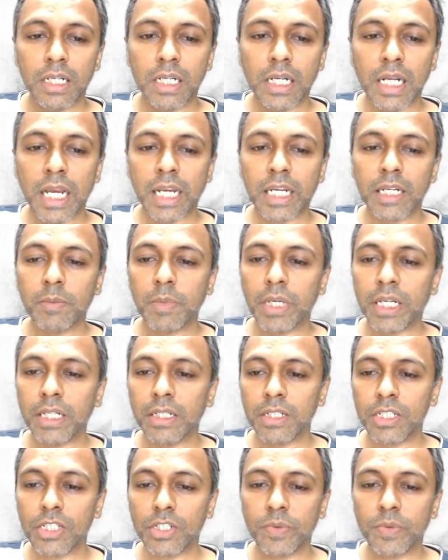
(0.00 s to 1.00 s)
9
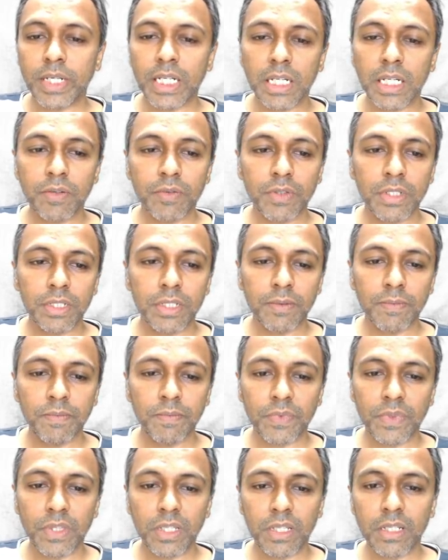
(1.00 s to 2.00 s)
minus 21
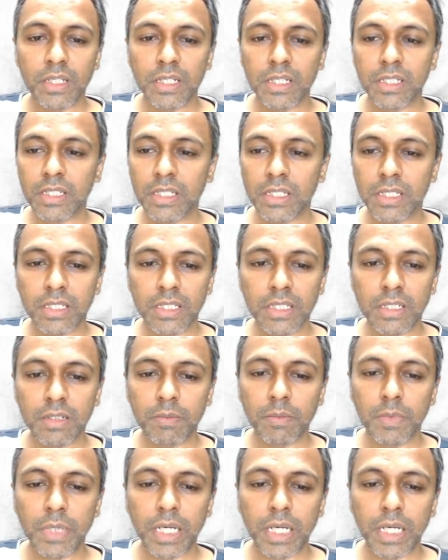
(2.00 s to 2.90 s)
is